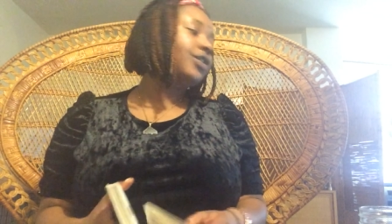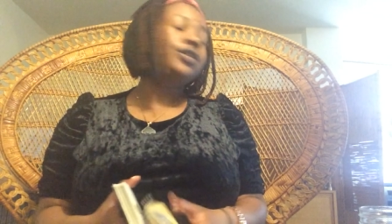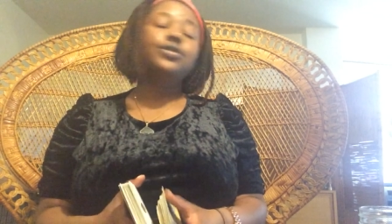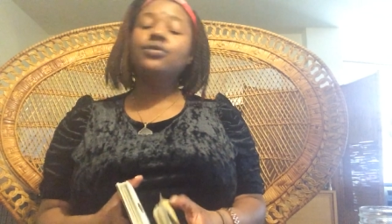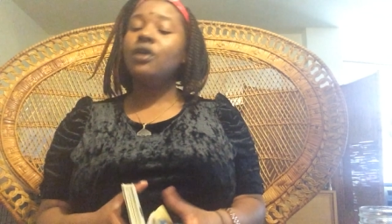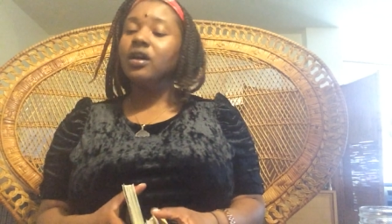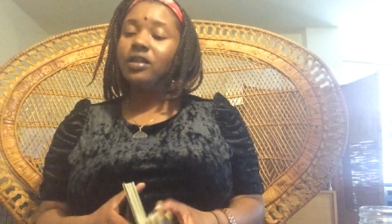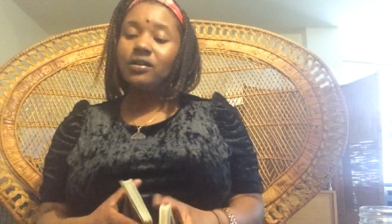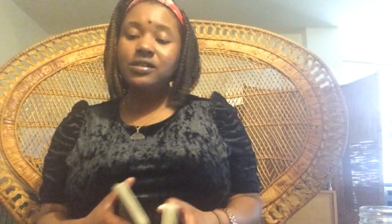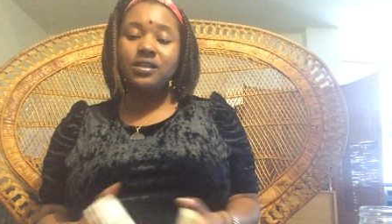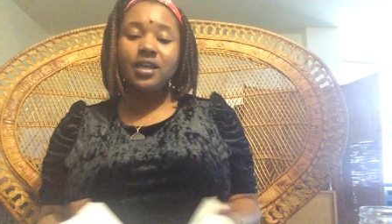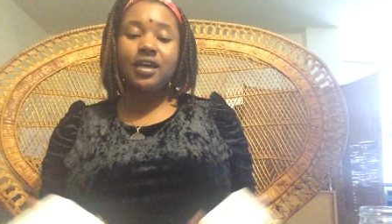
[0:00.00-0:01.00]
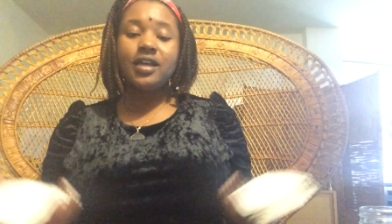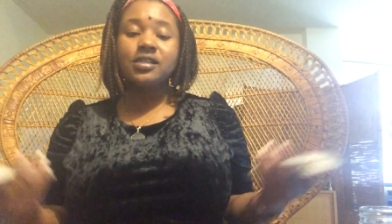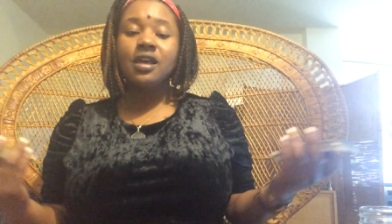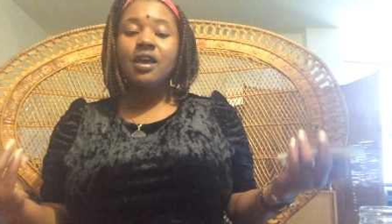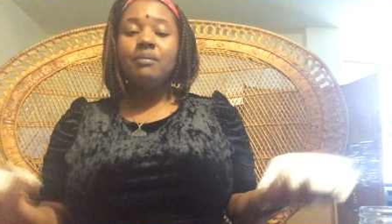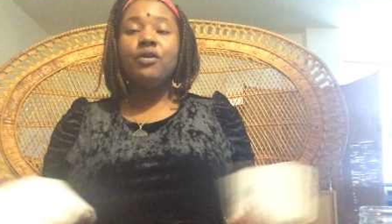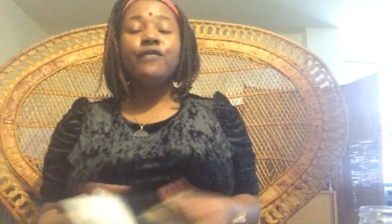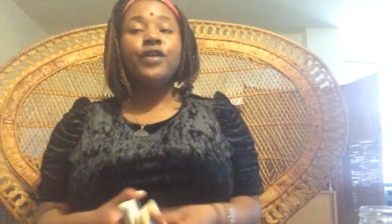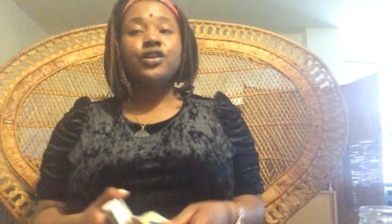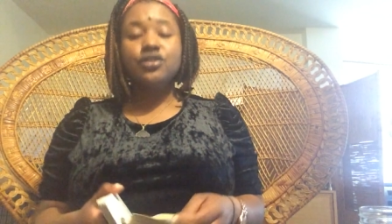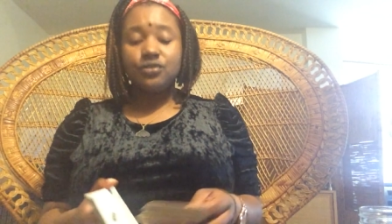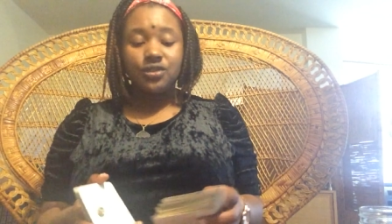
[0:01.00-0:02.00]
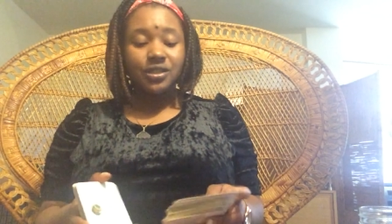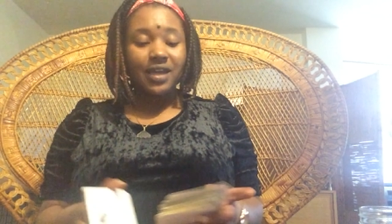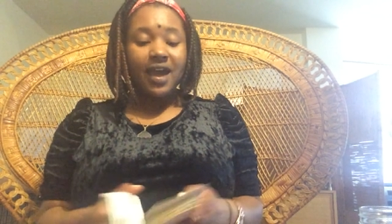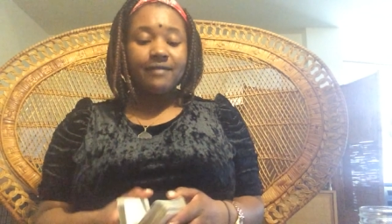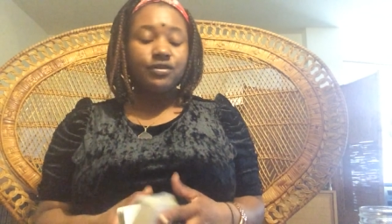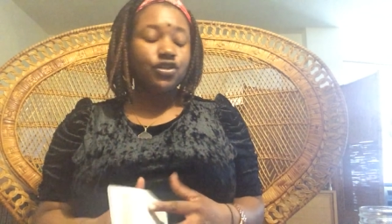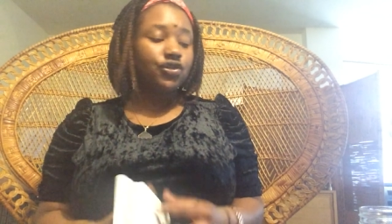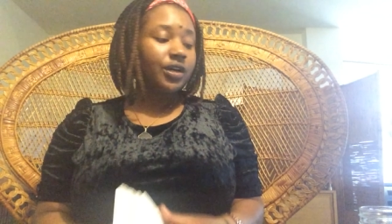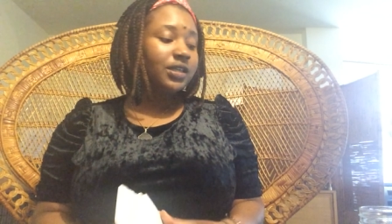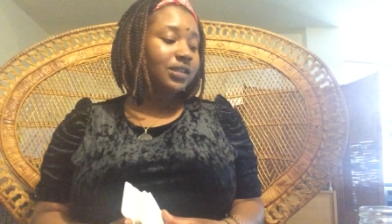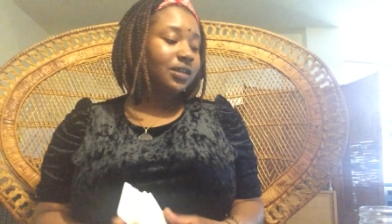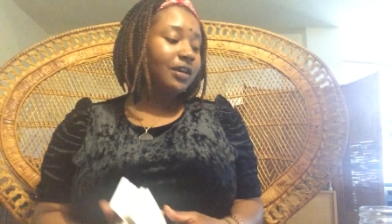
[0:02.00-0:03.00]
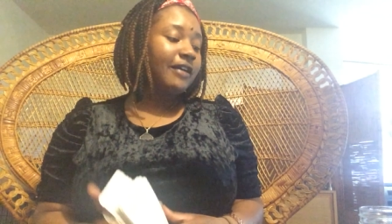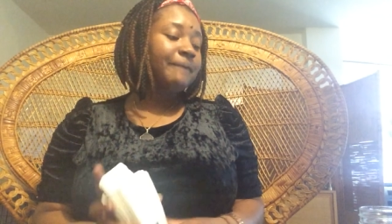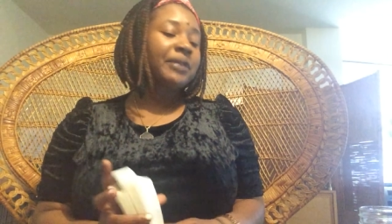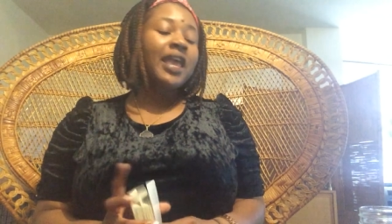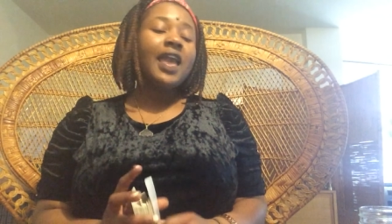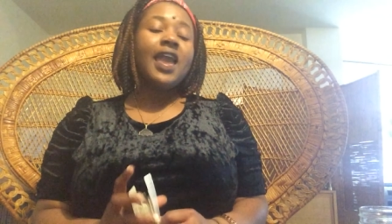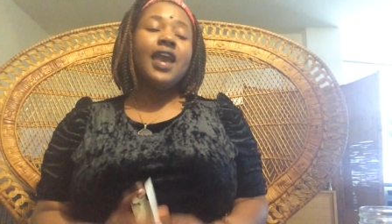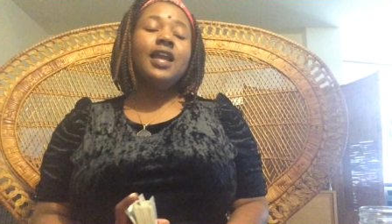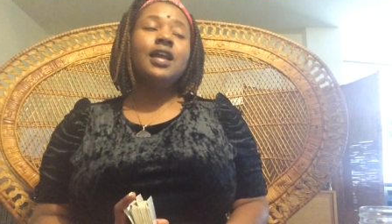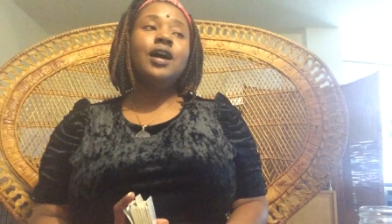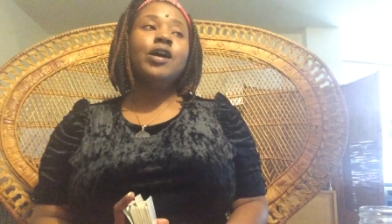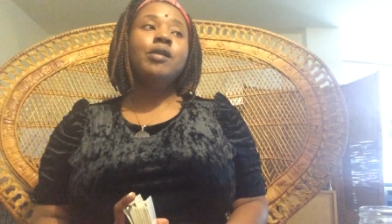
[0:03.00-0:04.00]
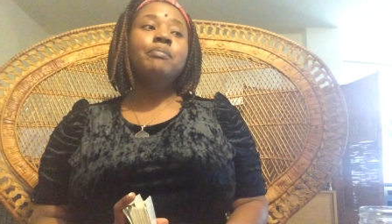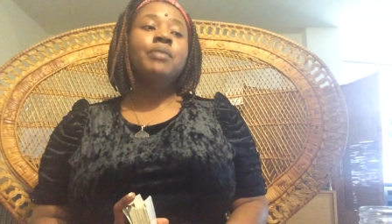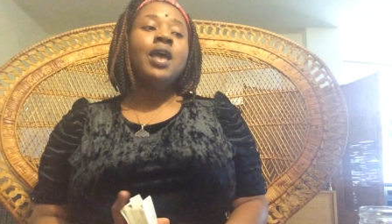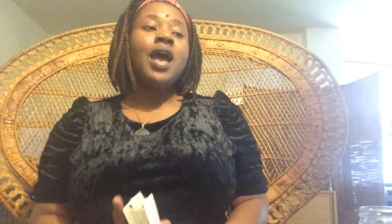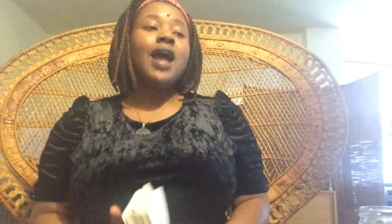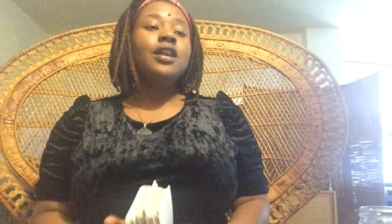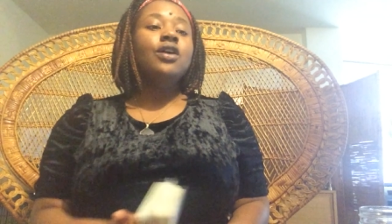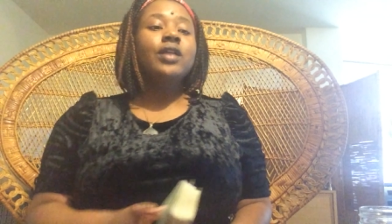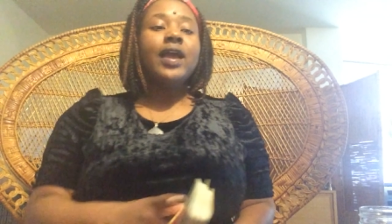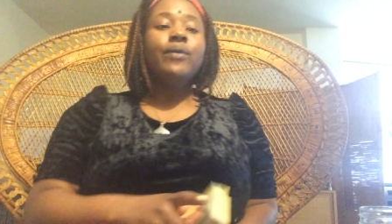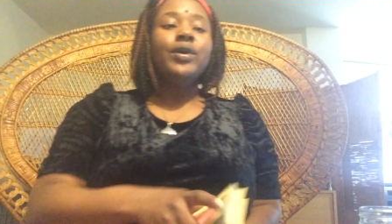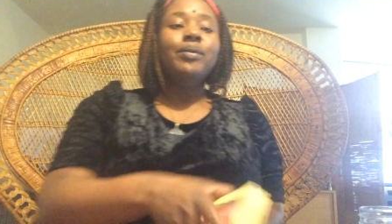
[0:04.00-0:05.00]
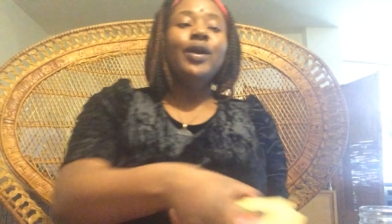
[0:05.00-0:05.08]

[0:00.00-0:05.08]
you can do all those things, but first you just have to trust him. And um, I know like we